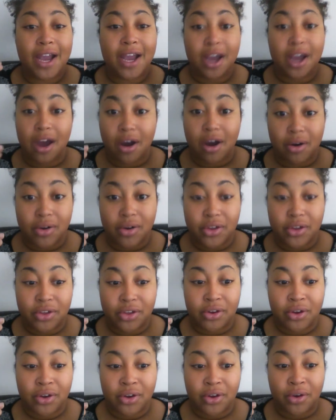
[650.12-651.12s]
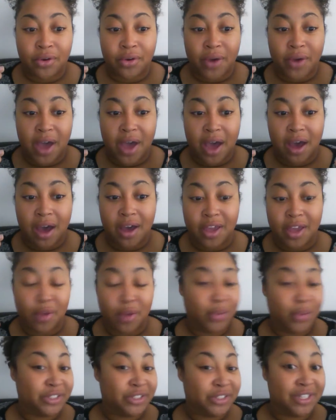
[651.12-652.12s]
go. You know, uh, he
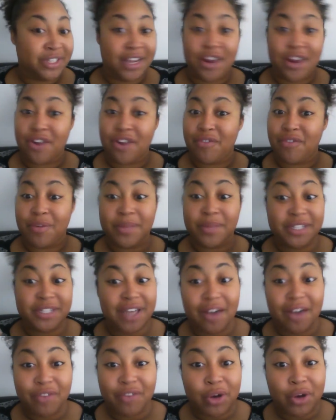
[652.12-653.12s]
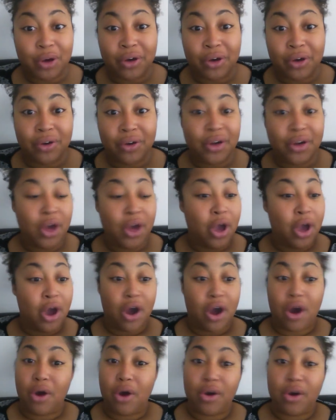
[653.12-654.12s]
wasn't hearing from the devil,
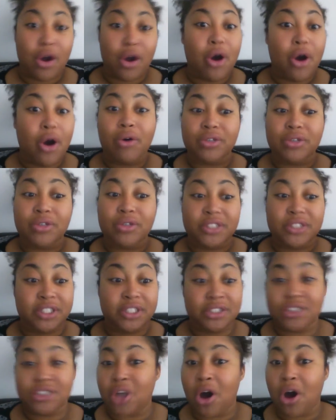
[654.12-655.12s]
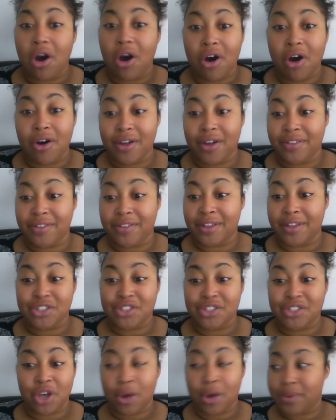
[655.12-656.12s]
oh, go see Saul, and then
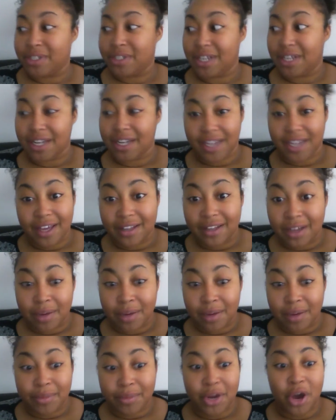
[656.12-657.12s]
Saul was going to kill him.